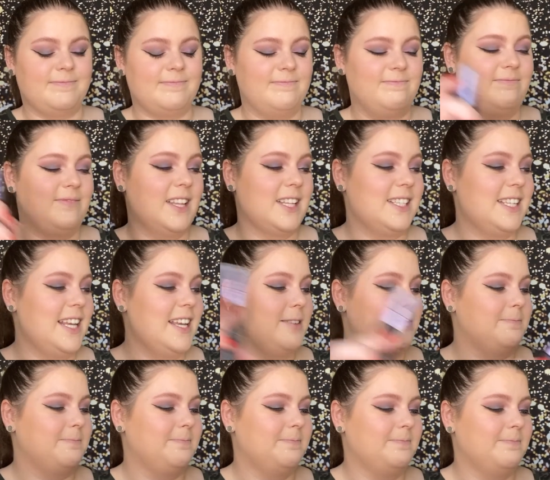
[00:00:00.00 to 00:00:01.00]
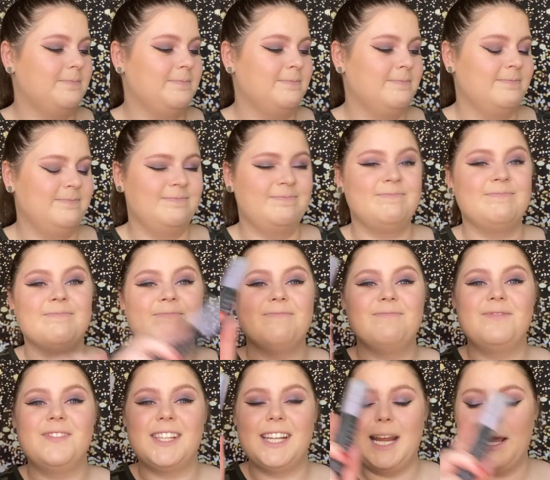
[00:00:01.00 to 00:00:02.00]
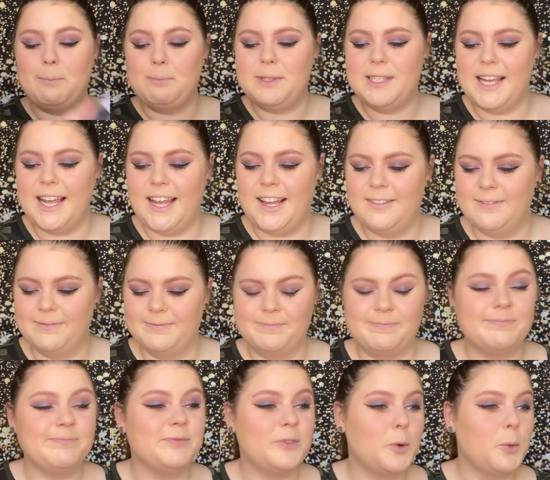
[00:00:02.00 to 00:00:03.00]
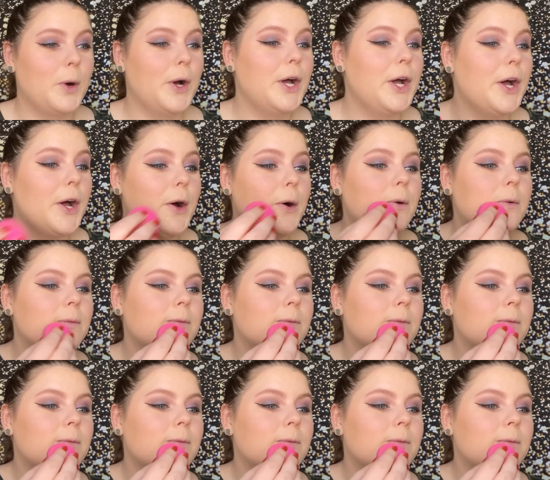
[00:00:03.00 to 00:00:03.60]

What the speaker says: That's it. It's an empty. Woohoo!